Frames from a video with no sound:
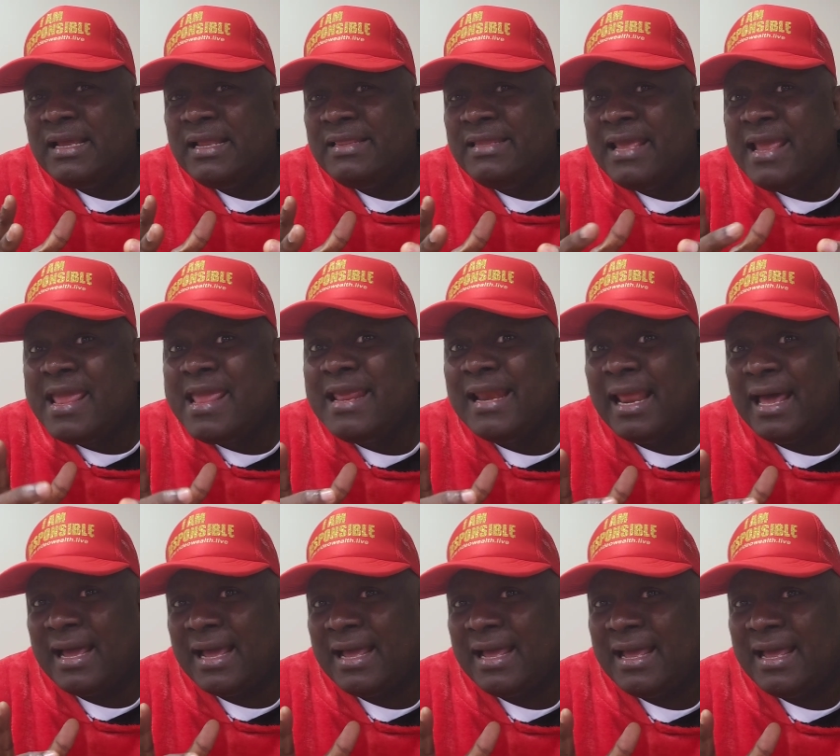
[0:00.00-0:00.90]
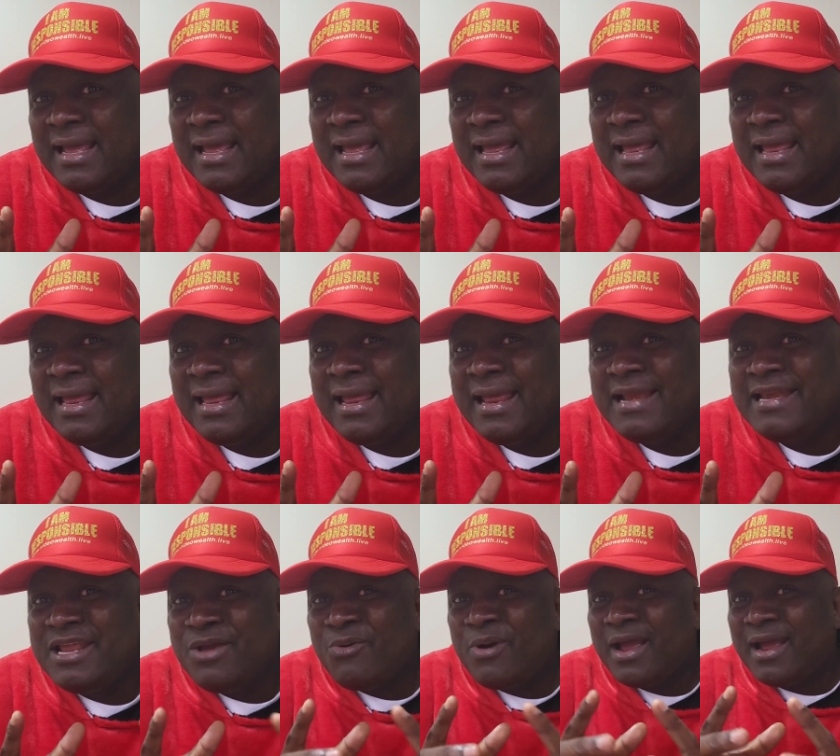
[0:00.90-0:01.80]
the healer.
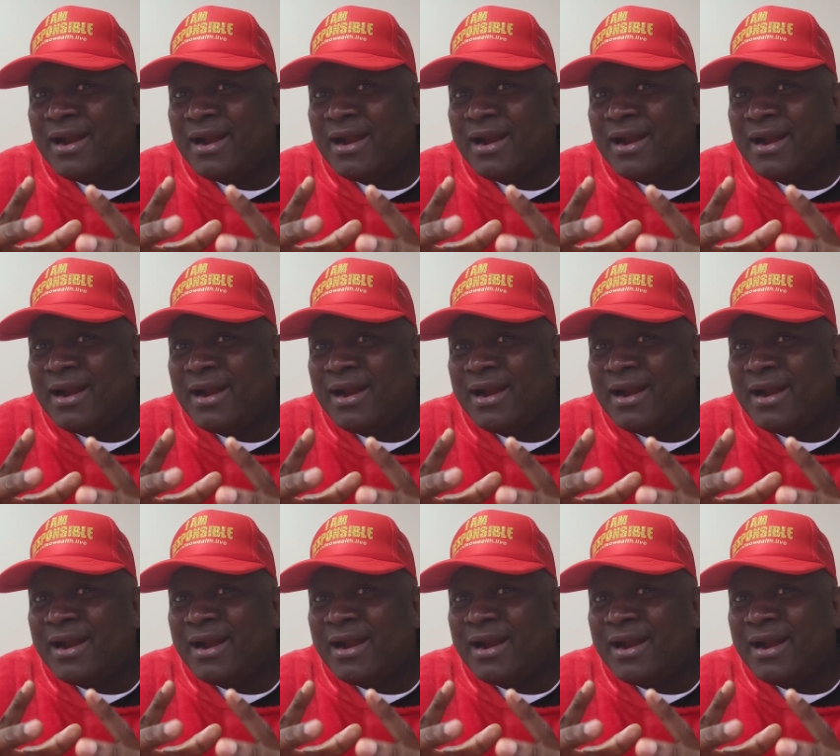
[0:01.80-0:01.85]
They were